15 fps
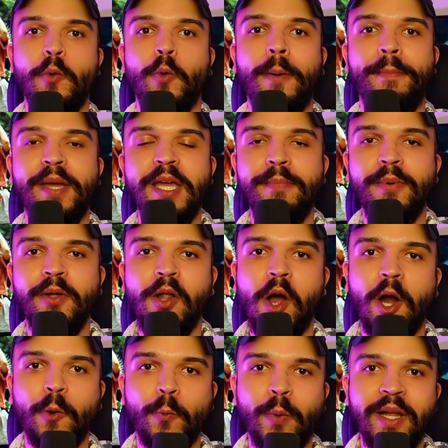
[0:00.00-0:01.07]
where people
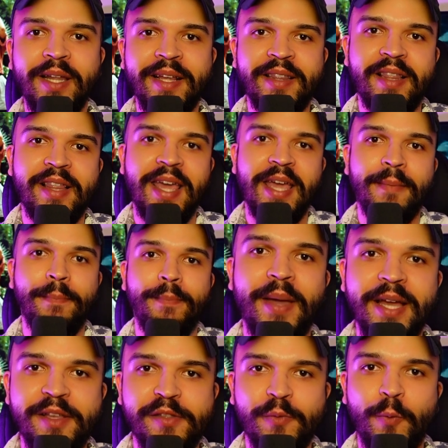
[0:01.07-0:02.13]
are willing to take
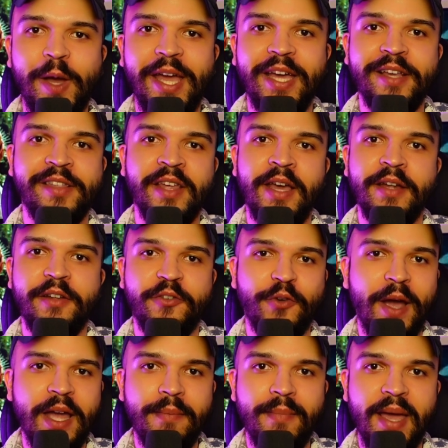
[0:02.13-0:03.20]
big swings to
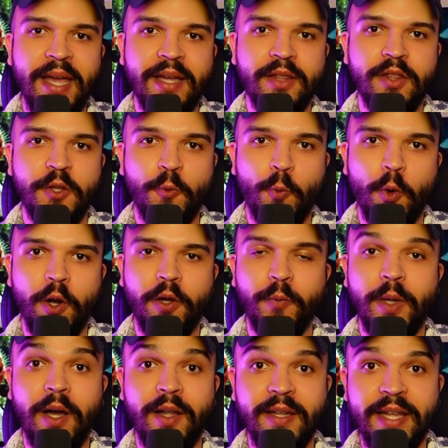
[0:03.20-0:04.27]
try and make the world
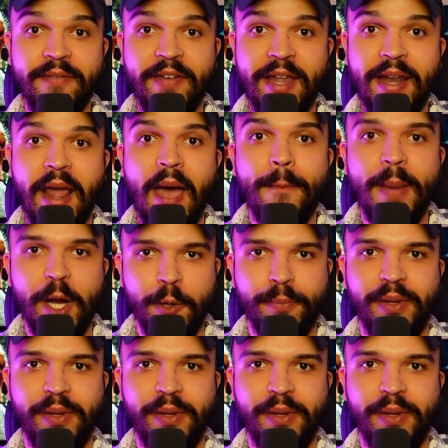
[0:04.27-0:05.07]
we all live in a better